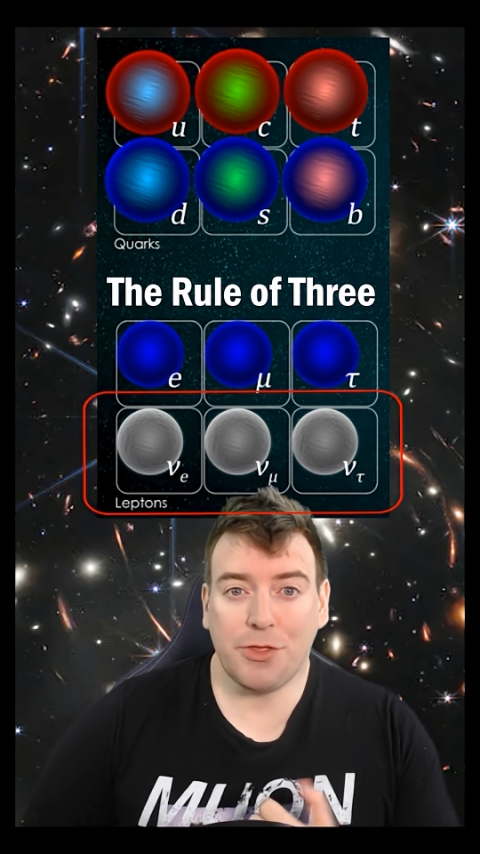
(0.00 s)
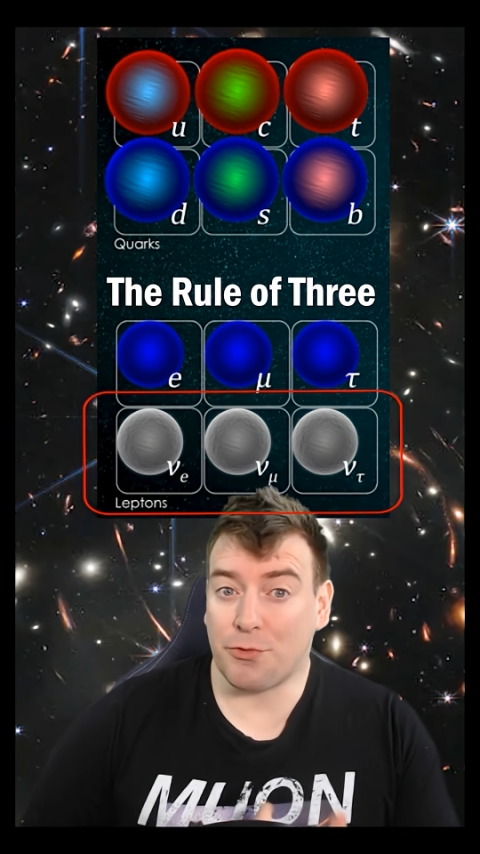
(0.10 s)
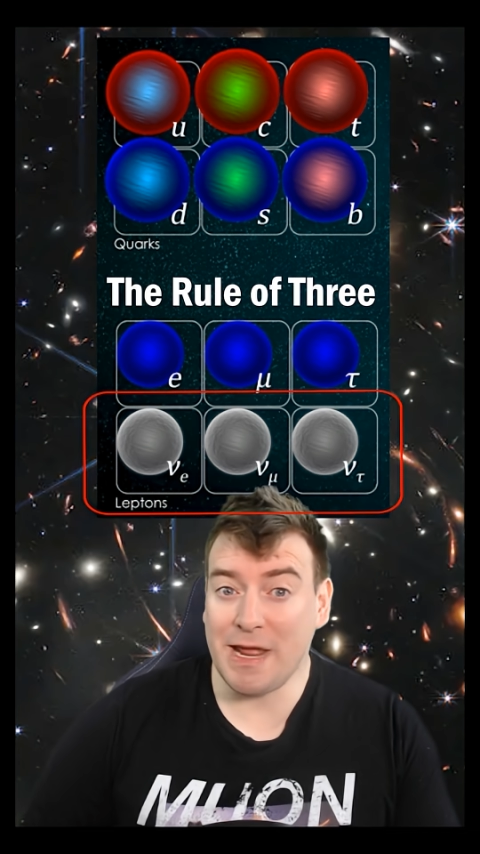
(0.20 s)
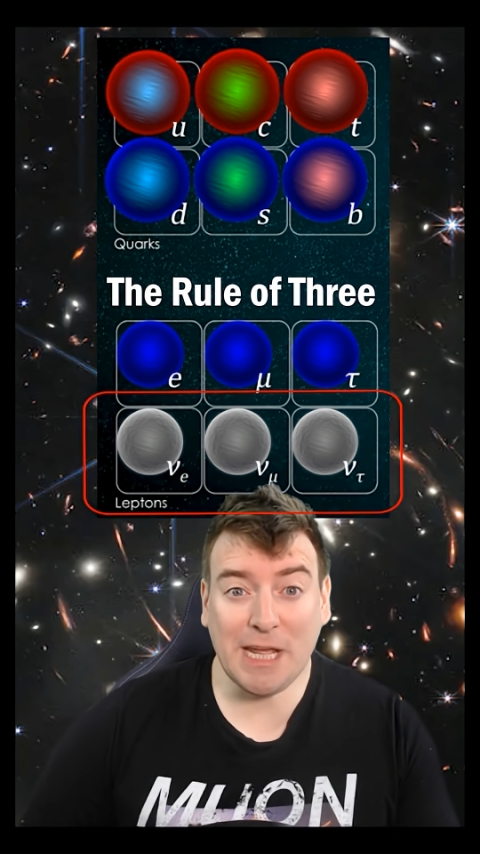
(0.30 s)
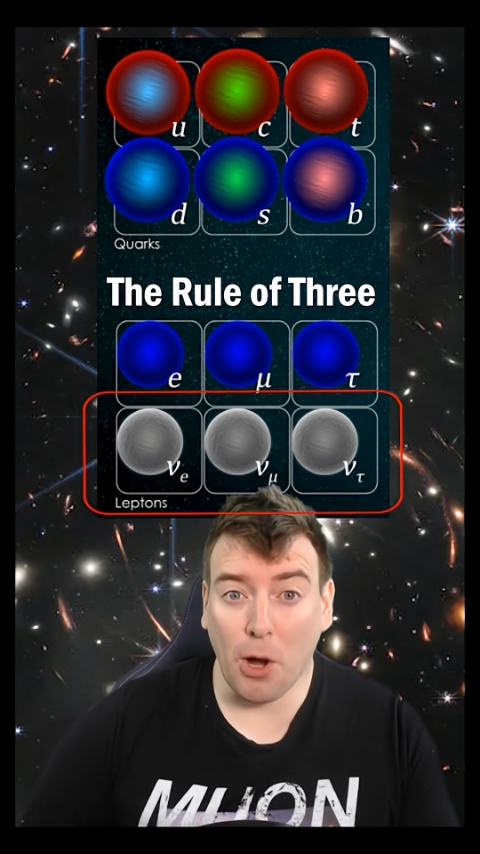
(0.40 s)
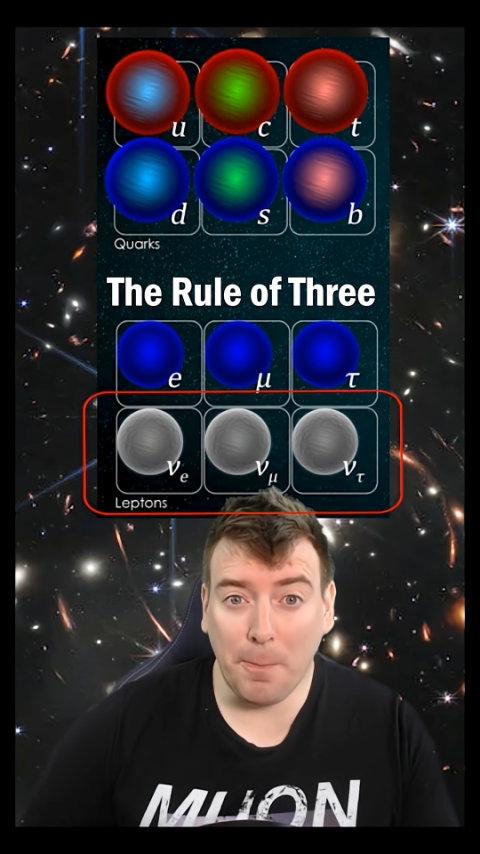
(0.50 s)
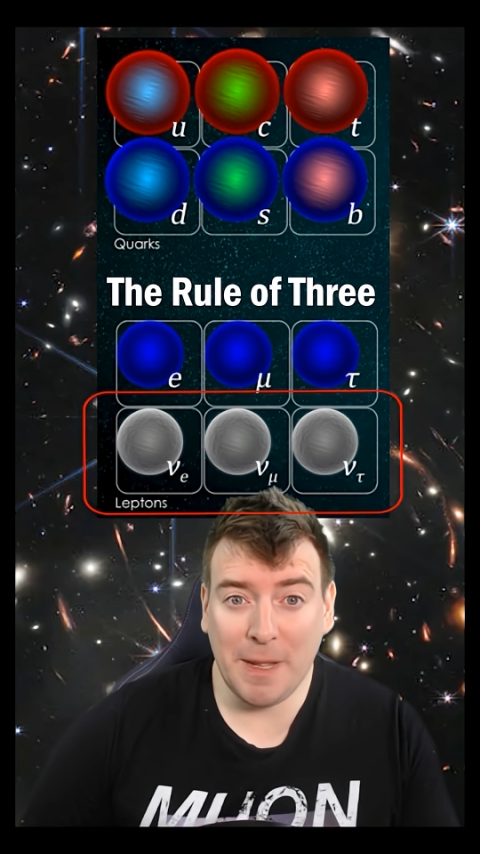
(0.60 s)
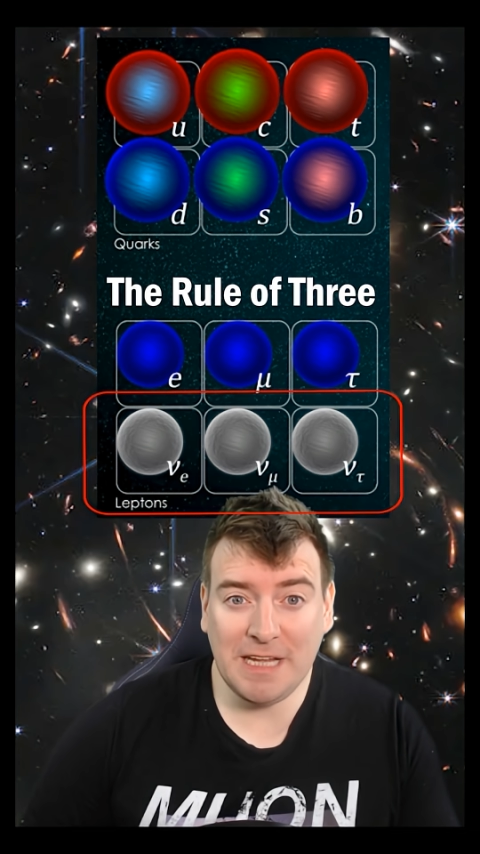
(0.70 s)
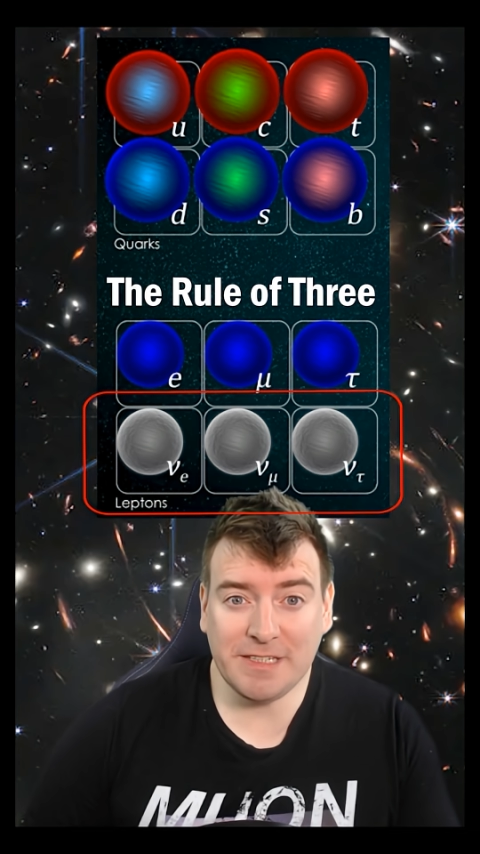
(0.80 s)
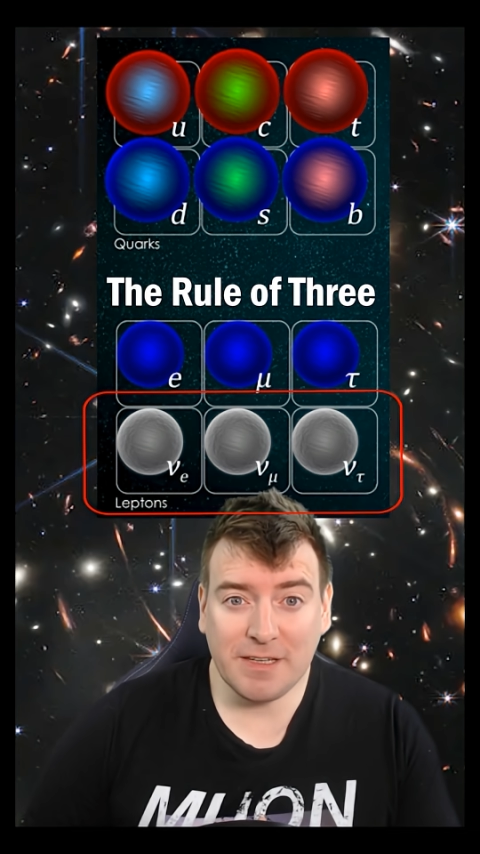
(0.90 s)
Three
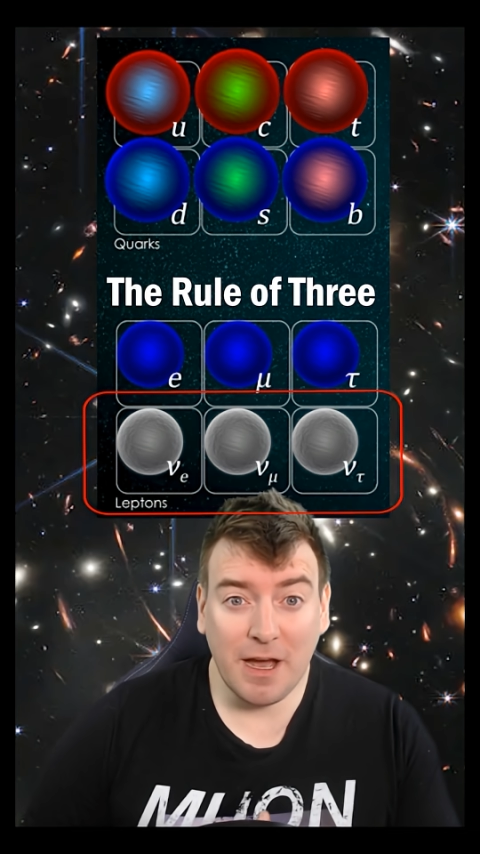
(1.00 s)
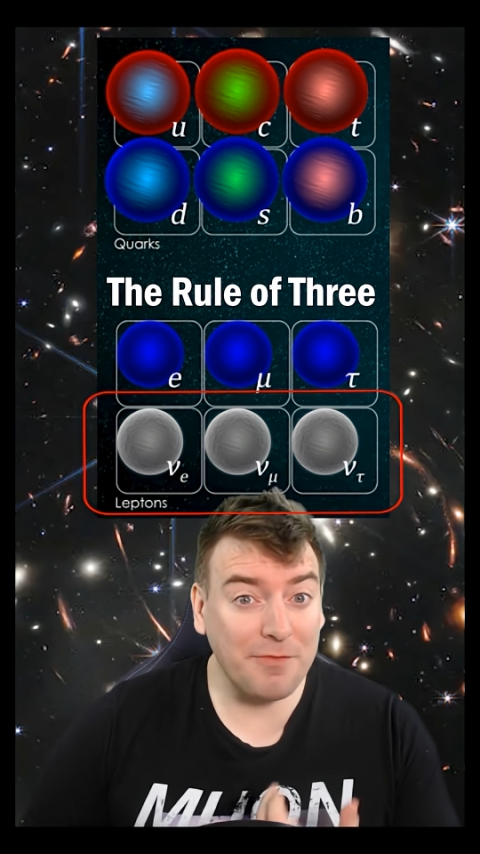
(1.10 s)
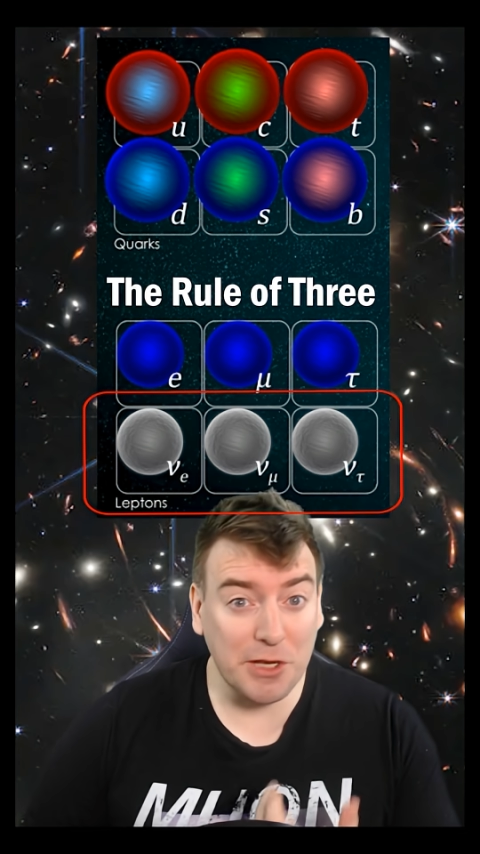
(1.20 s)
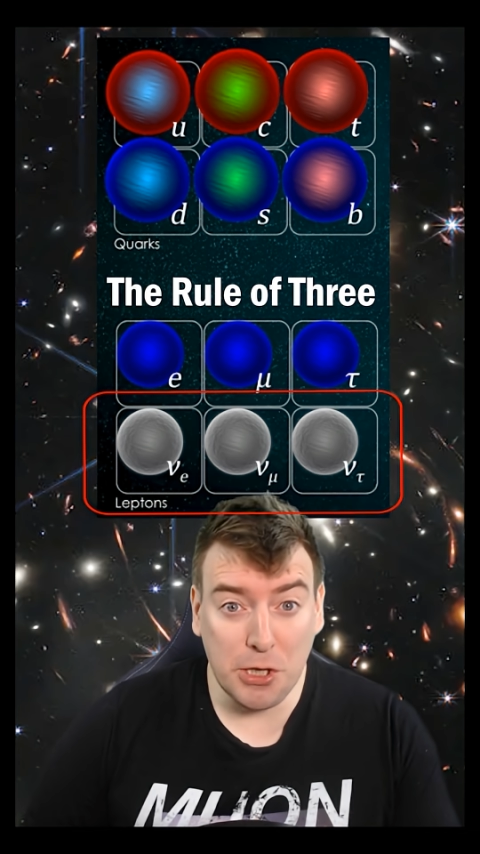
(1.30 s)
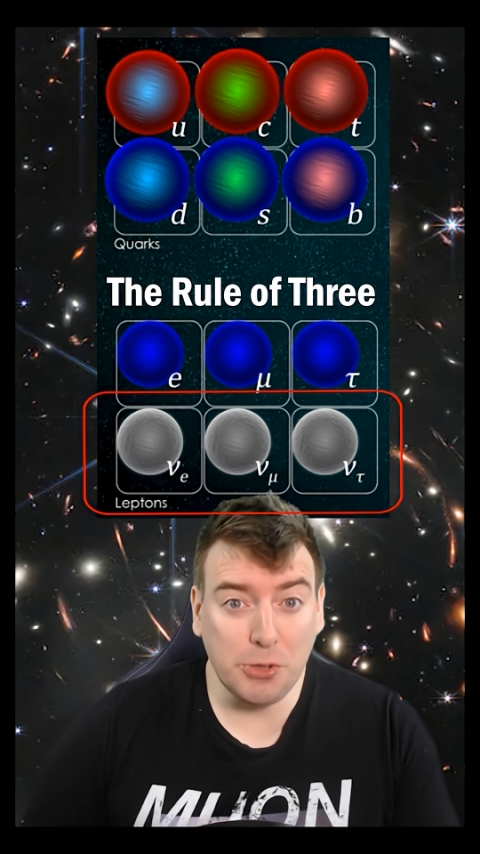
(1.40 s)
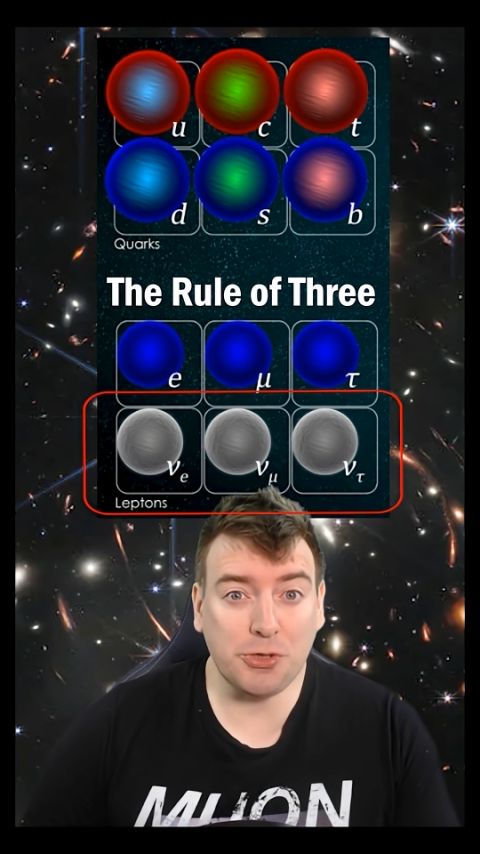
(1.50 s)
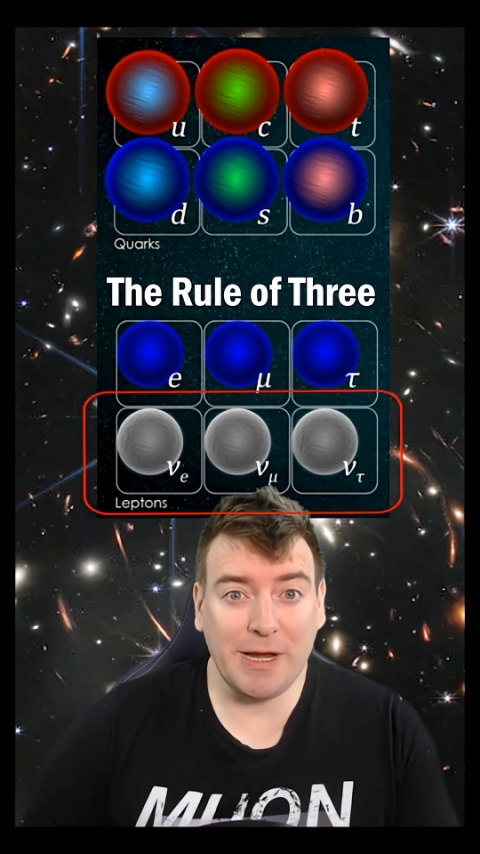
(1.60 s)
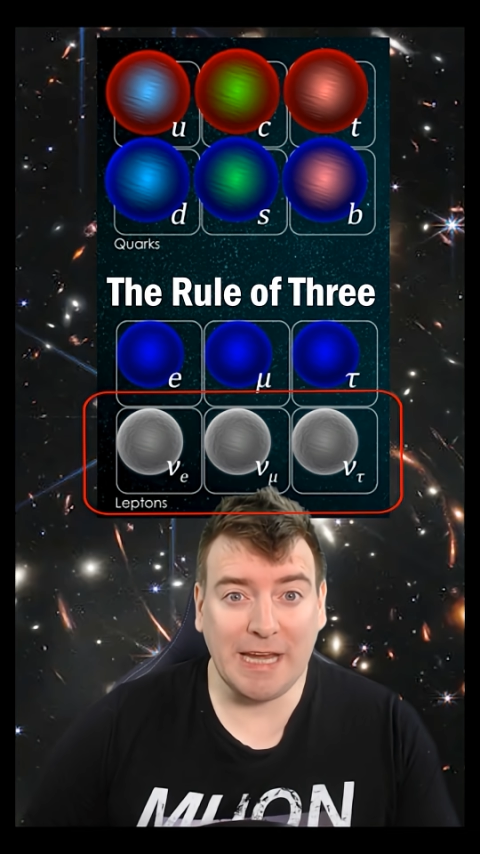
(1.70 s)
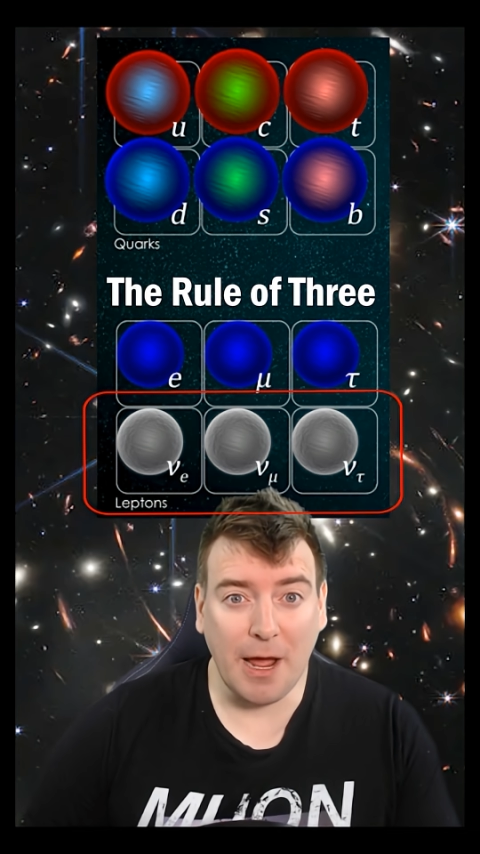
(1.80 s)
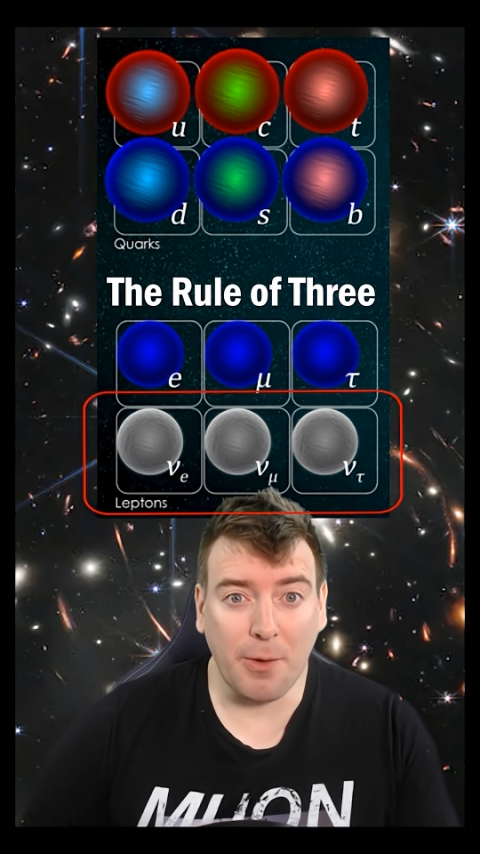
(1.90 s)
copies of the
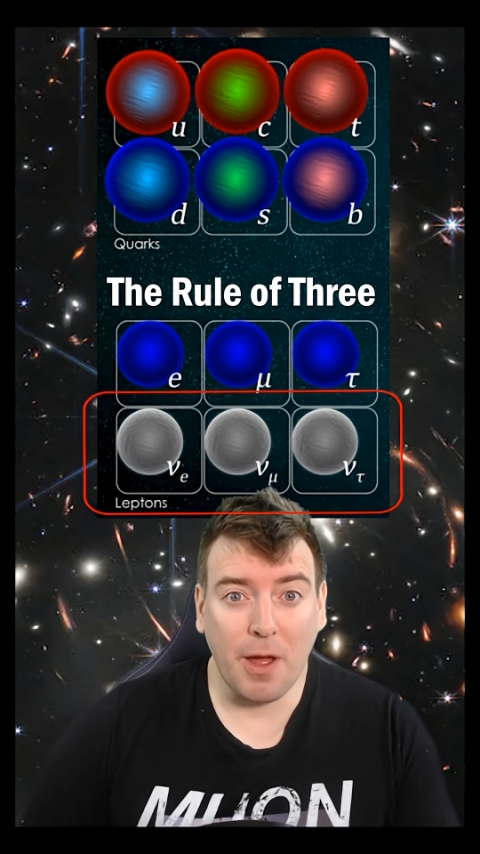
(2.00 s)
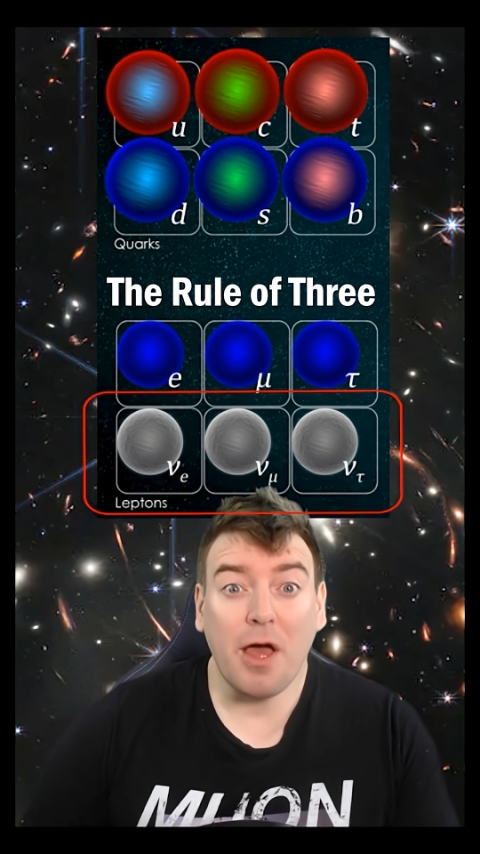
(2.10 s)
neutrino,